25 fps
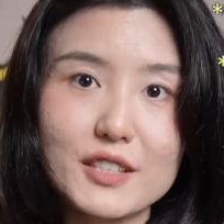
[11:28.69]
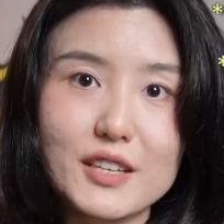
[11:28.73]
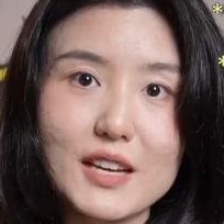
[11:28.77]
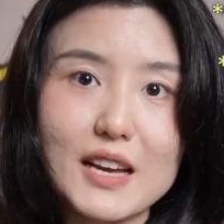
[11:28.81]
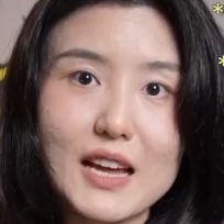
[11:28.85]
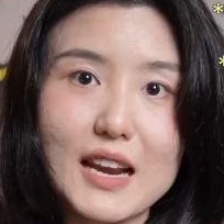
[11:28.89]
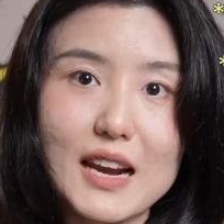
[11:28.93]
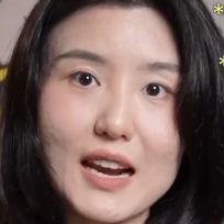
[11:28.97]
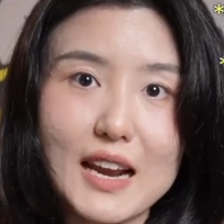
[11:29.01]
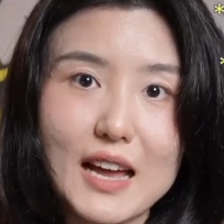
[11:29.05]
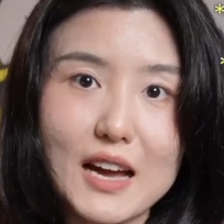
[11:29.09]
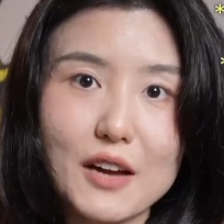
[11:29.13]

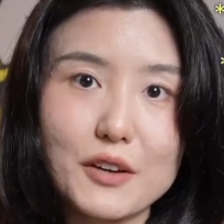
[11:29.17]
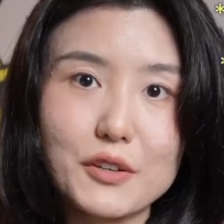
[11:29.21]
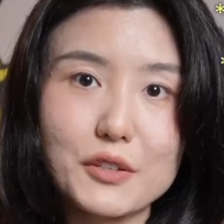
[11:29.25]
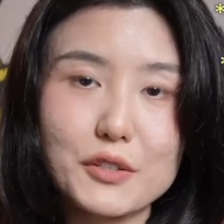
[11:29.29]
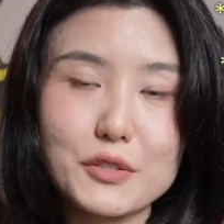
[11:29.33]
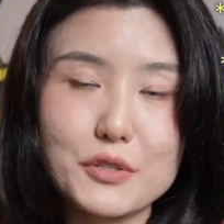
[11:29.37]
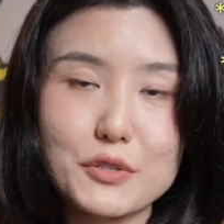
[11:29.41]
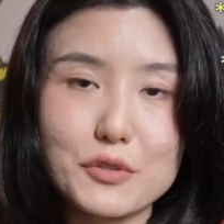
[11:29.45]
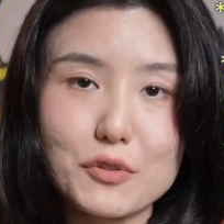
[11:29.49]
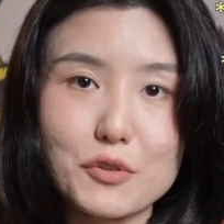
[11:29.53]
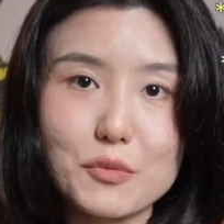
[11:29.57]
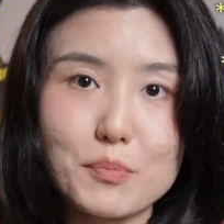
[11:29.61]

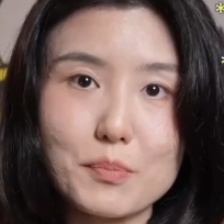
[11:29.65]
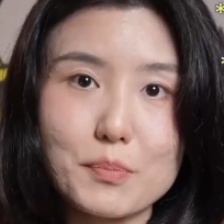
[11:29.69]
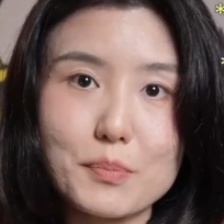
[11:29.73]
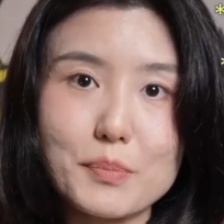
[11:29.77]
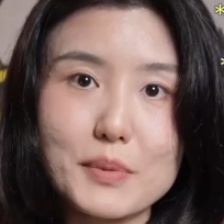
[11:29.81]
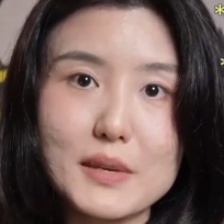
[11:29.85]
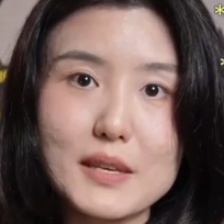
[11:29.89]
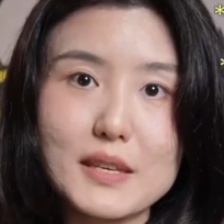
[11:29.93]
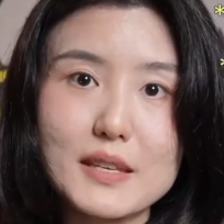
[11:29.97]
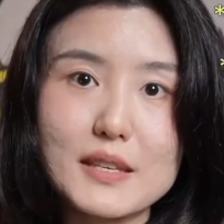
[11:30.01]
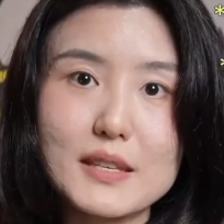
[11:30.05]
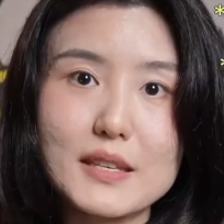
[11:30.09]
allowed to
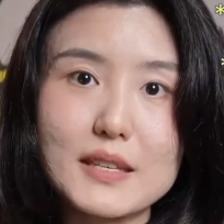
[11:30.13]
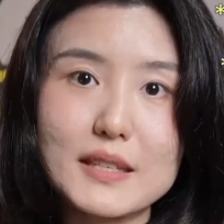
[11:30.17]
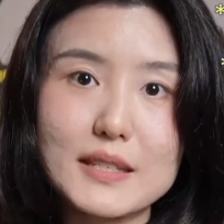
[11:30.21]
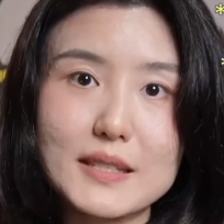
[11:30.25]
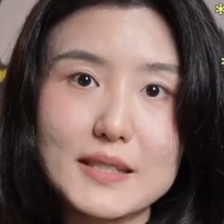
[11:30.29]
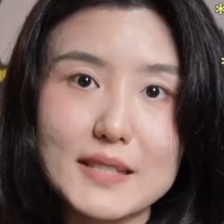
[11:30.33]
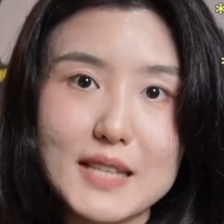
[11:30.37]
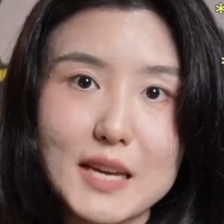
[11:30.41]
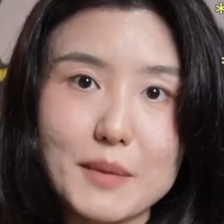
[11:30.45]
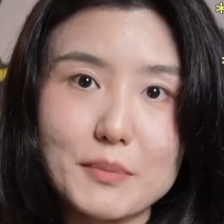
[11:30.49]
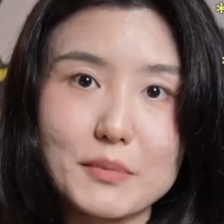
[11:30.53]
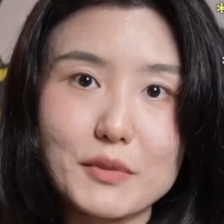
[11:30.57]
be
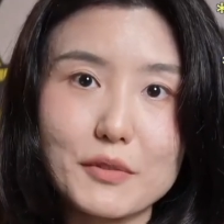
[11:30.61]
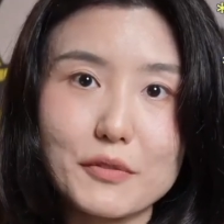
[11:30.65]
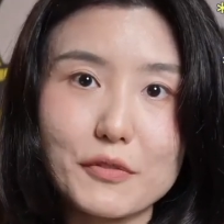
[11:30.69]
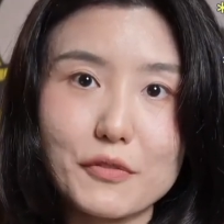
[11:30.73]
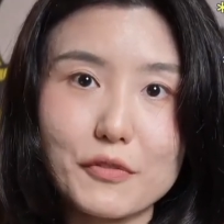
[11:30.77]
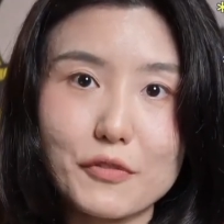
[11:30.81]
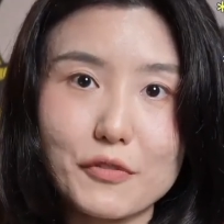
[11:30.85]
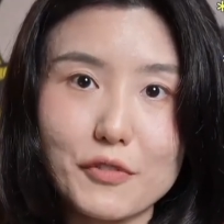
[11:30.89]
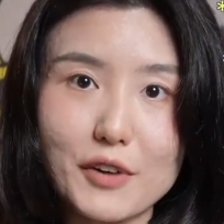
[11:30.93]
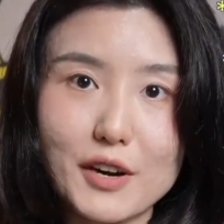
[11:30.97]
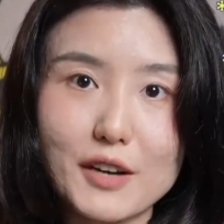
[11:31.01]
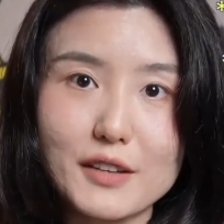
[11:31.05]
exempted
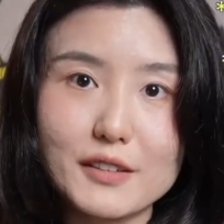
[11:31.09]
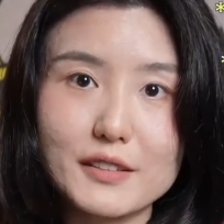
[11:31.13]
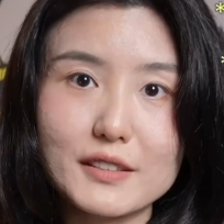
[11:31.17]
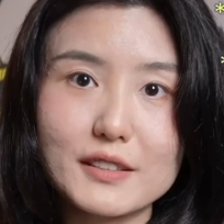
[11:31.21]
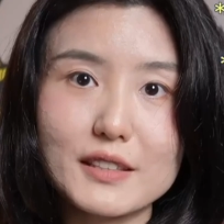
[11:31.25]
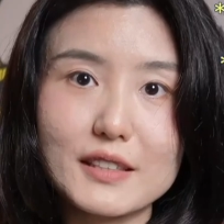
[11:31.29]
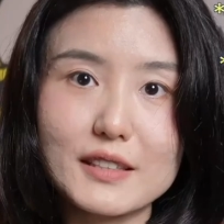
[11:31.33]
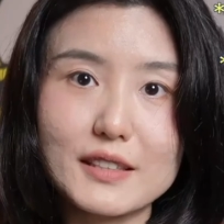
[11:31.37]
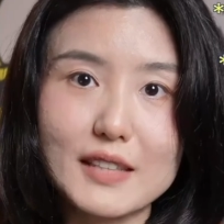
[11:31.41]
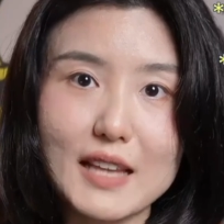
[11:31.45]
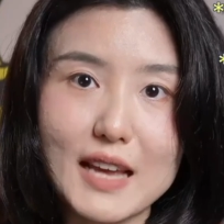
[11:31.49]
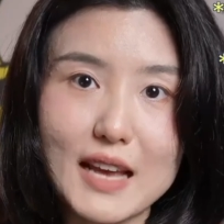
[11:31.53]
from
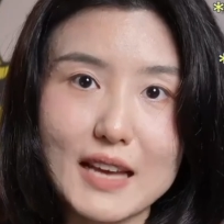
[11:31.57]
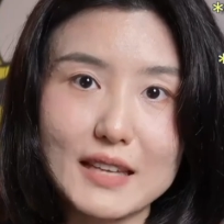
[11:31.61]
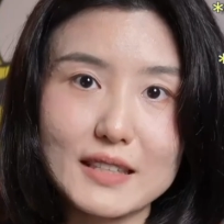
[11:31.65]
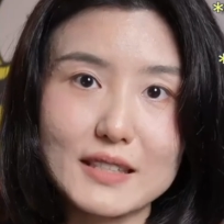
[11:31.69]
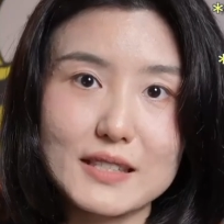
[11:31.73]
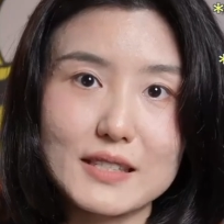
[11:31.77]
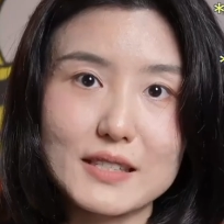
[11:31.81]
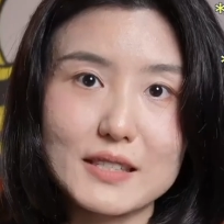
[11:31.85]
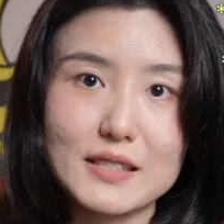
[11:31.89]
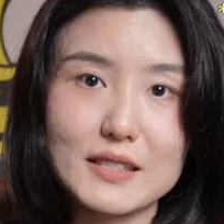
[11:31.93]
the tax.